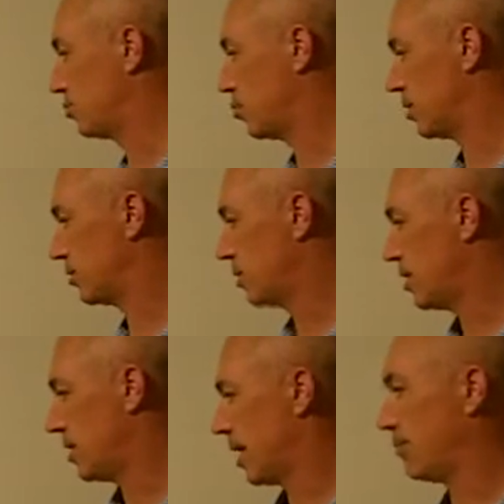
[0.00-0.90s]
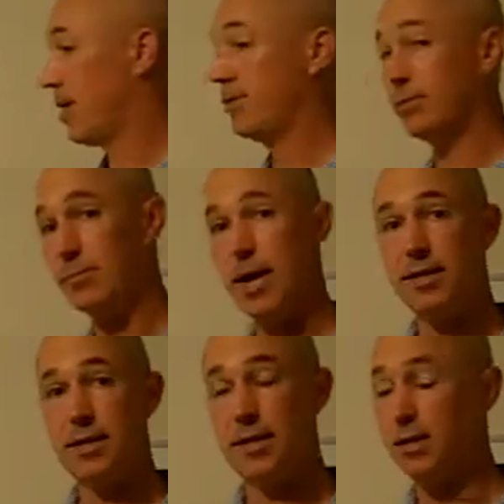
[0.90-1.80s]
points, and we have to
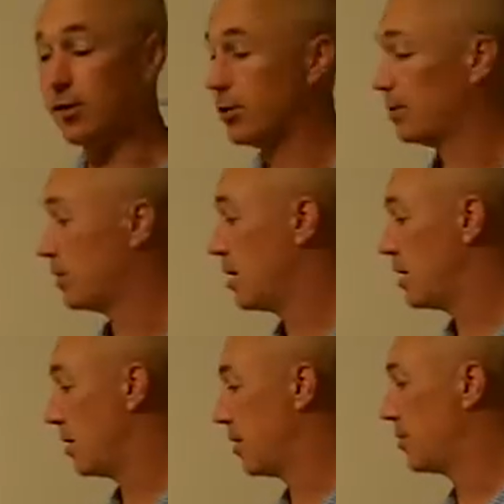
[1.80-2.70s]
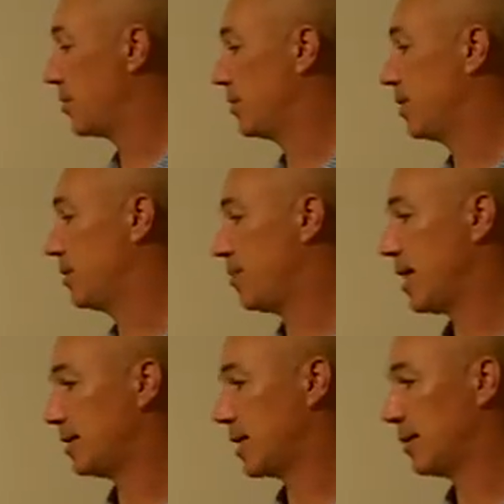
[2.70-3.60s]
pass that on to you. Another thing we need to
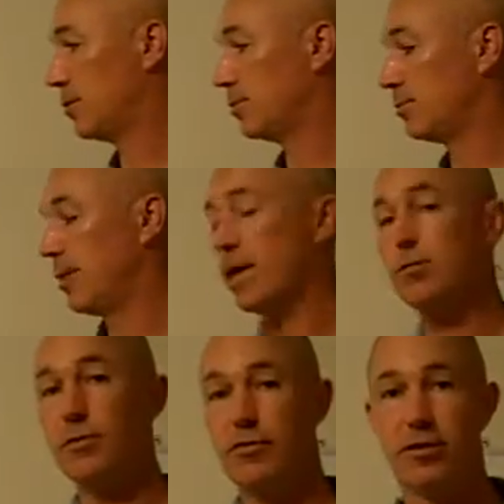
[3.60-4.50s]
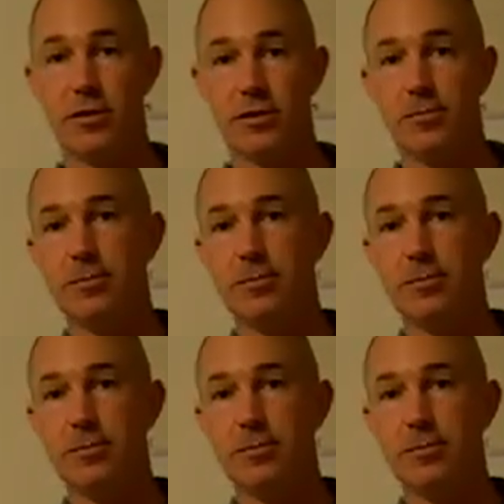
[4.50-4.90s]
pass on to you is management fees.